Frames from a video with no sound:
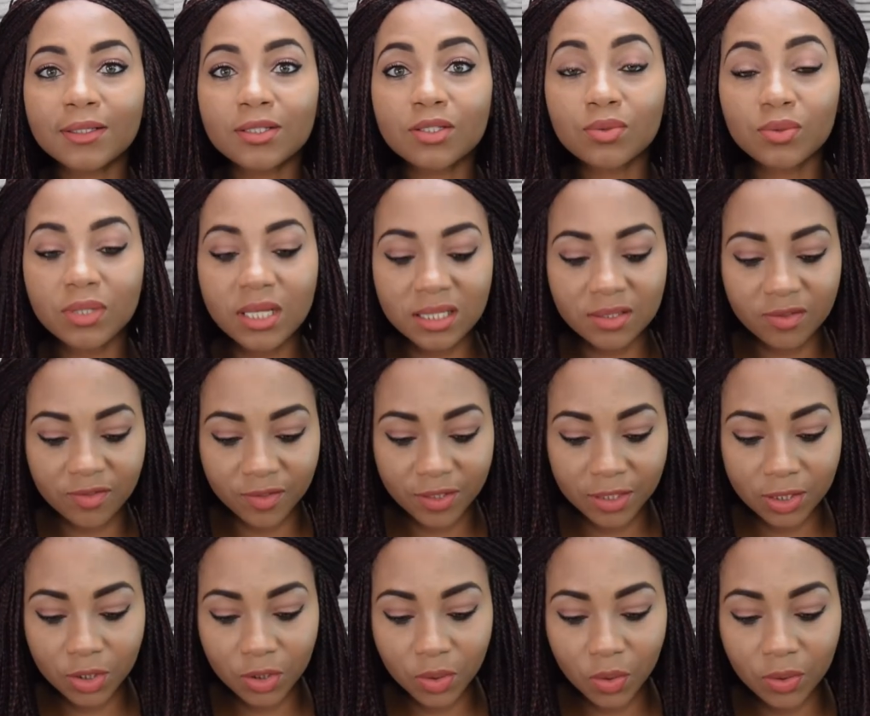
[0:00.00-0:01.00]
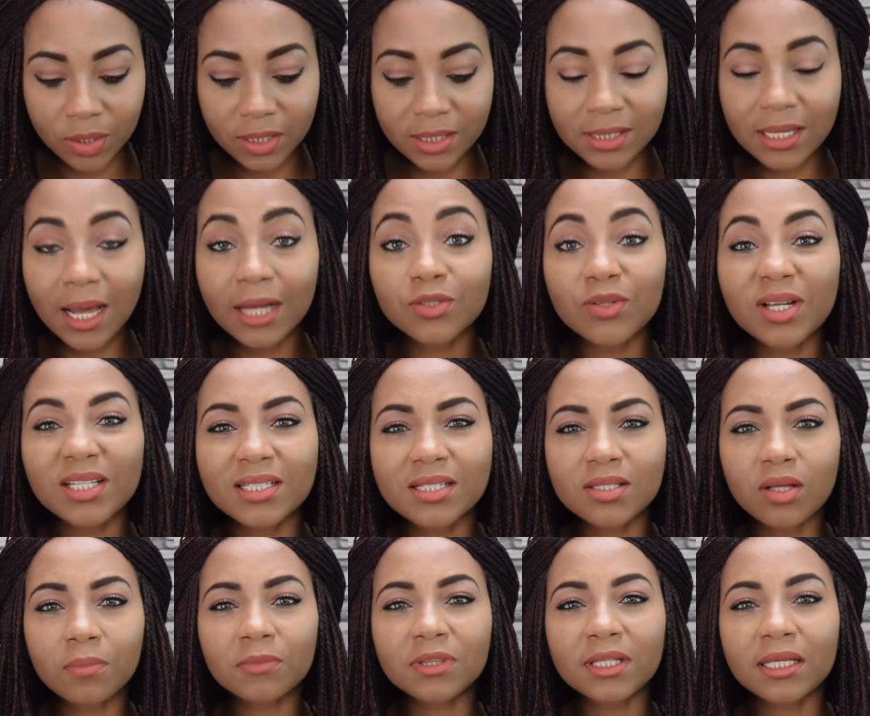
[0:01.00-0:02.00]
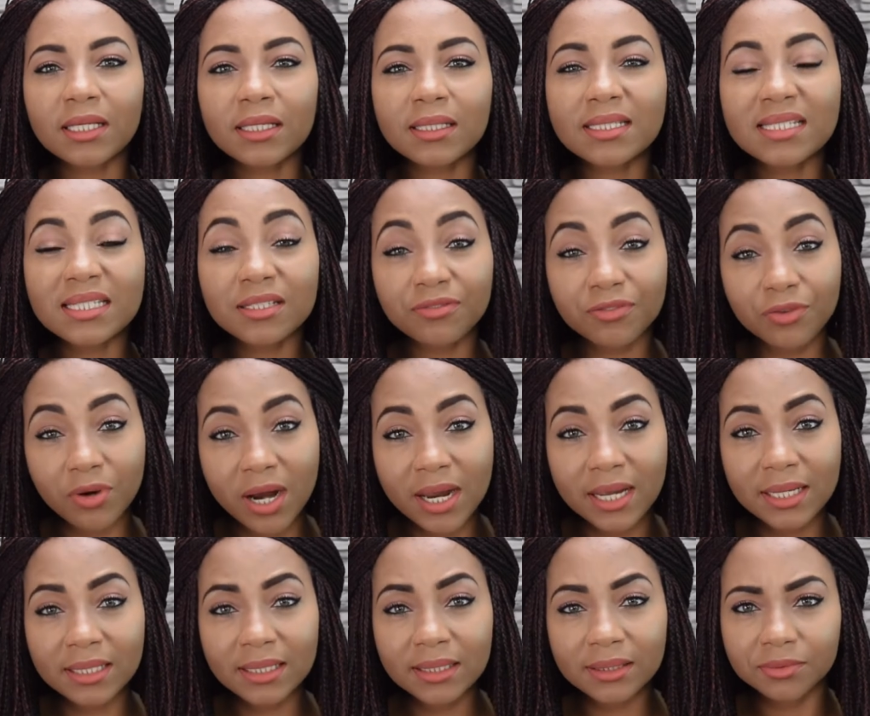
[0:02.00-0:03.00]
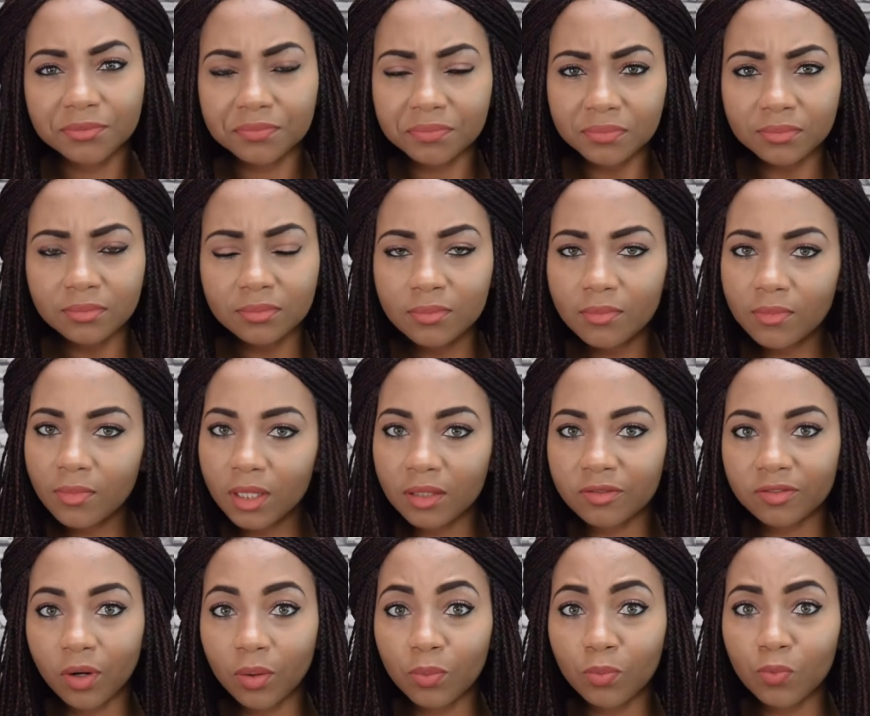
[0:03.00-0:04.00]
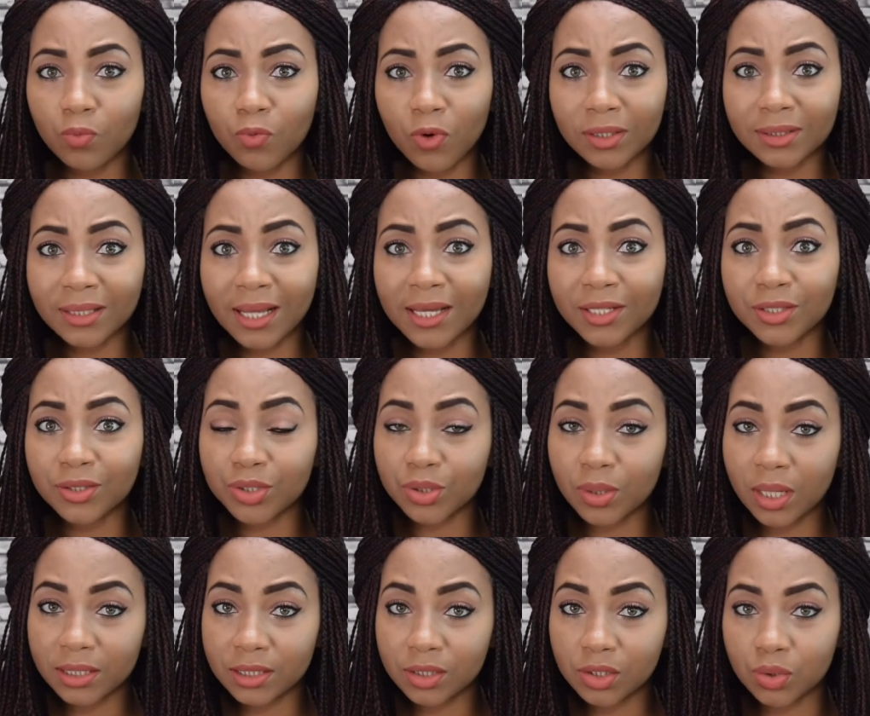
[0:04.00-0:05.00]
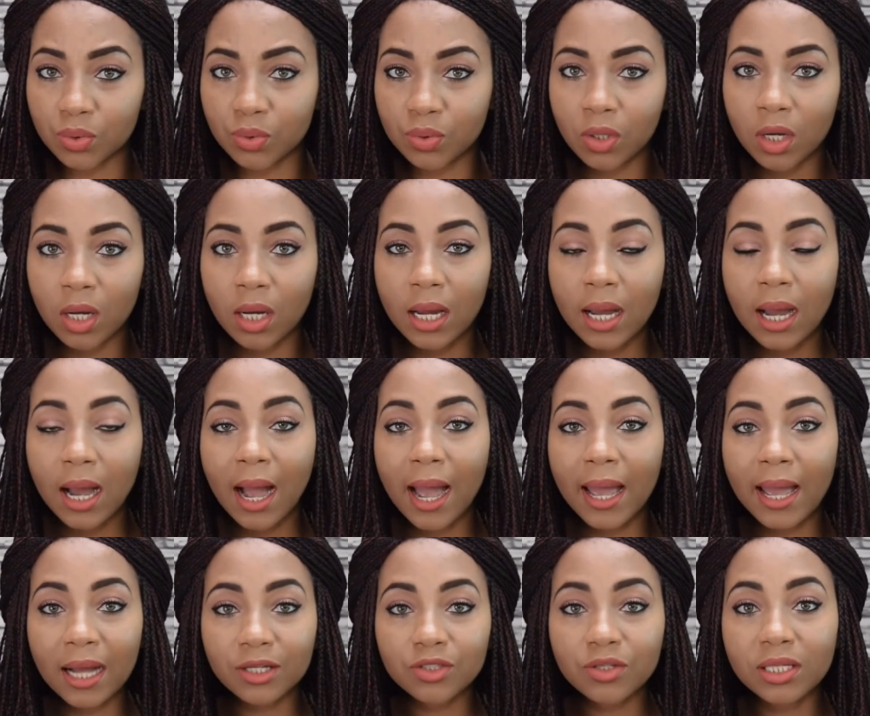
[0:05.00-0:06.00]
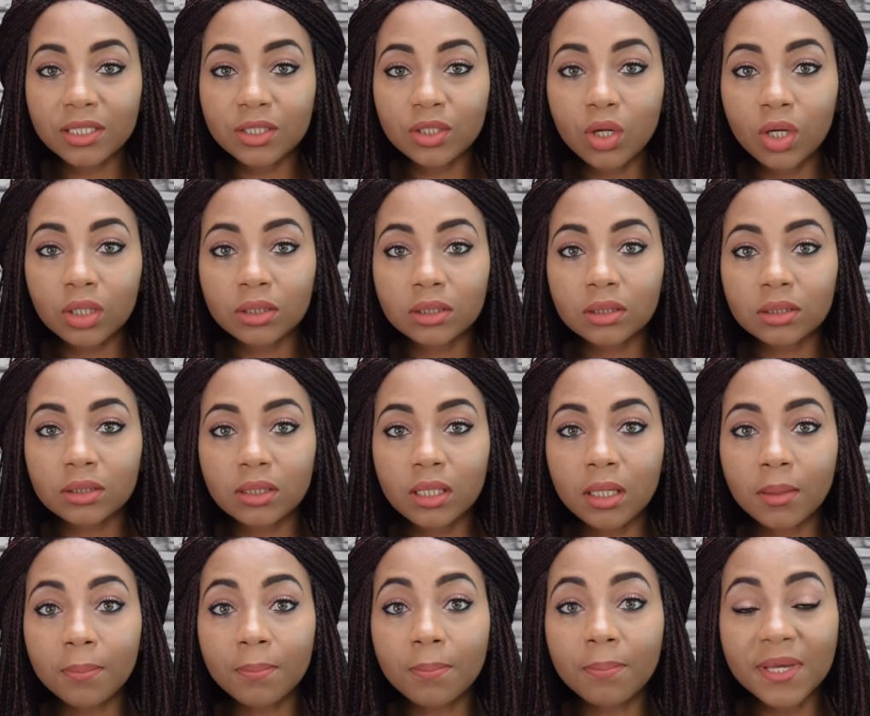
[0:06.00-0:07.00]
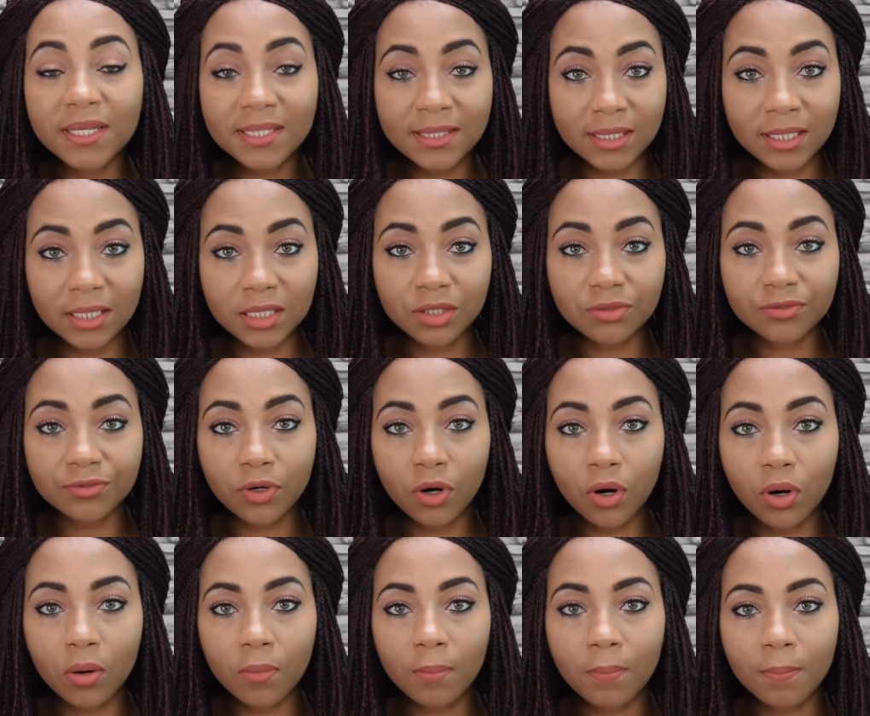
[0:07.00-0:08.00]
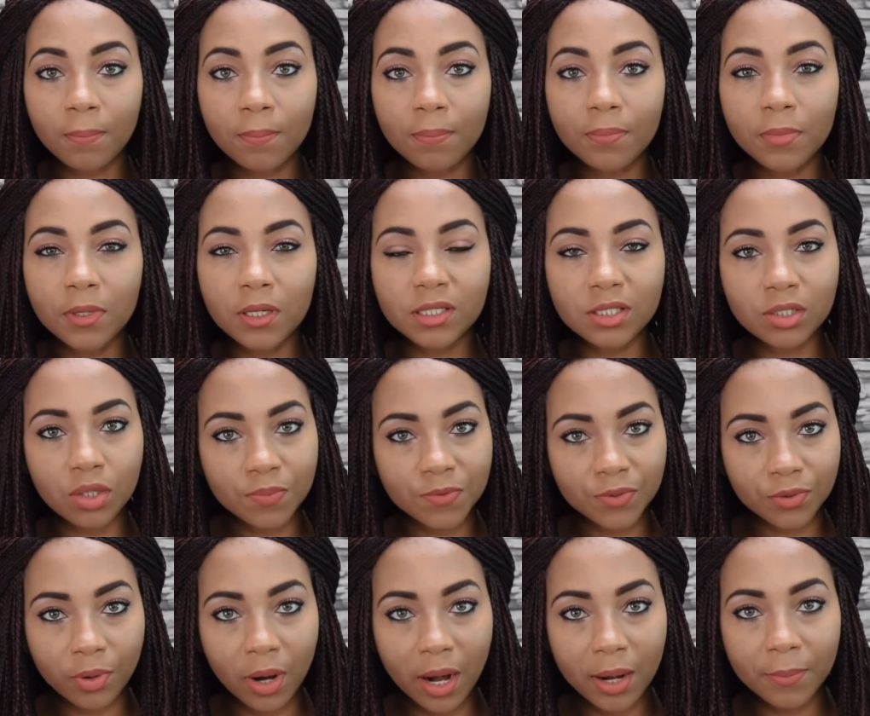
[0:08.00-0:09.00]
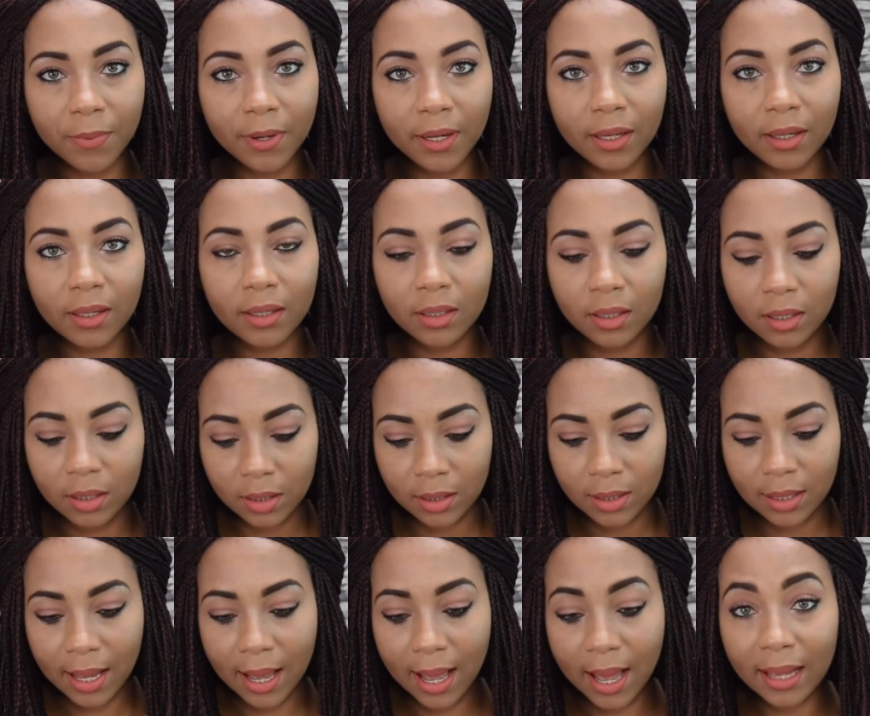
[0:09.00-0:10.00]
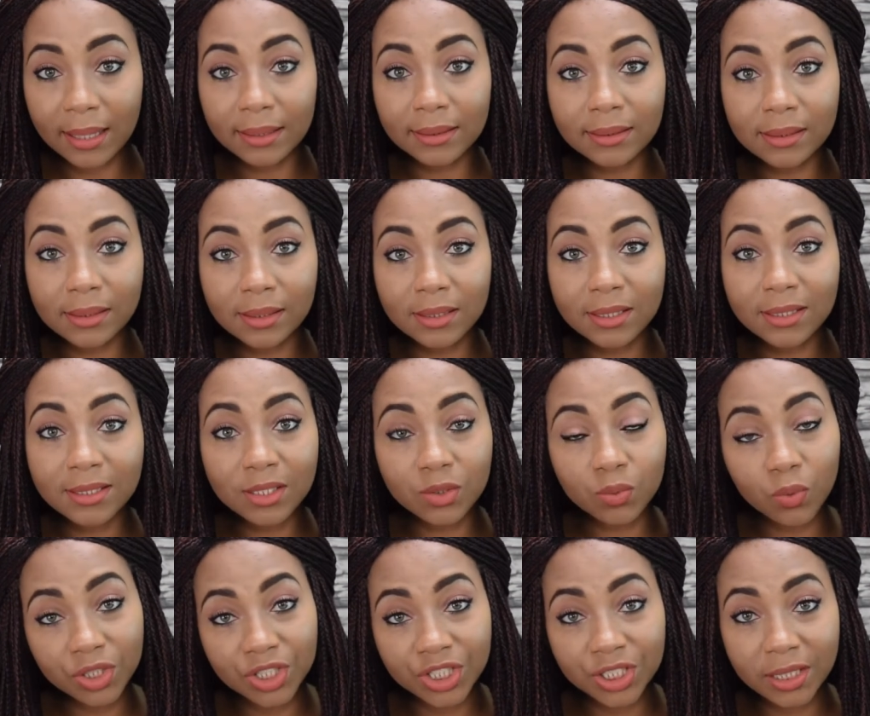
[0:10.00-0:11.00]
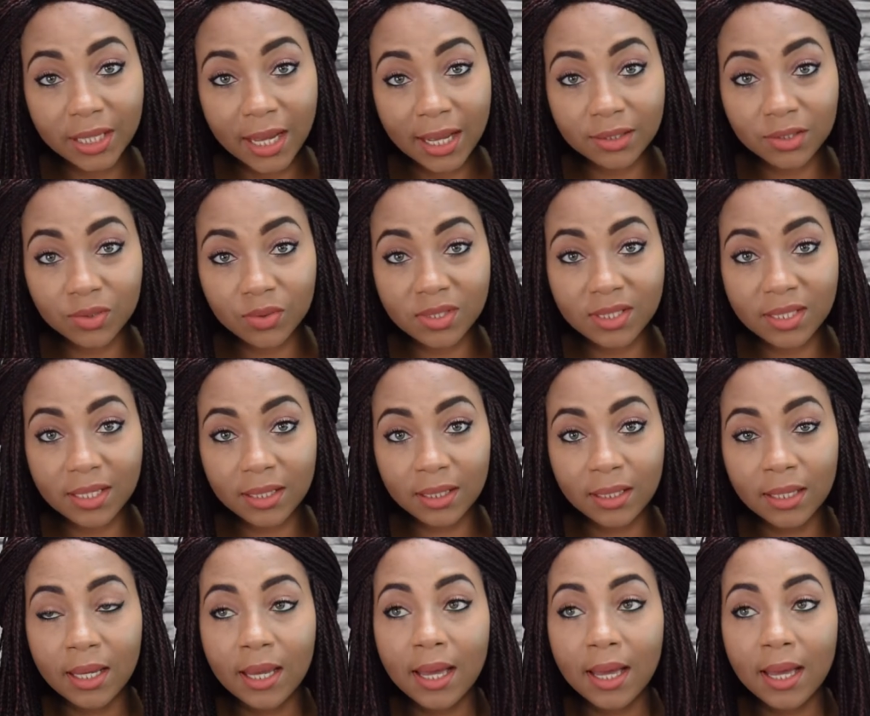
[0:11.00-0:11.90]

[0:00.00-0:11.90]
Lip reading: Today's video is actually something different from what I usually do. I actually got a message from a subscriber, and this is what she had to say.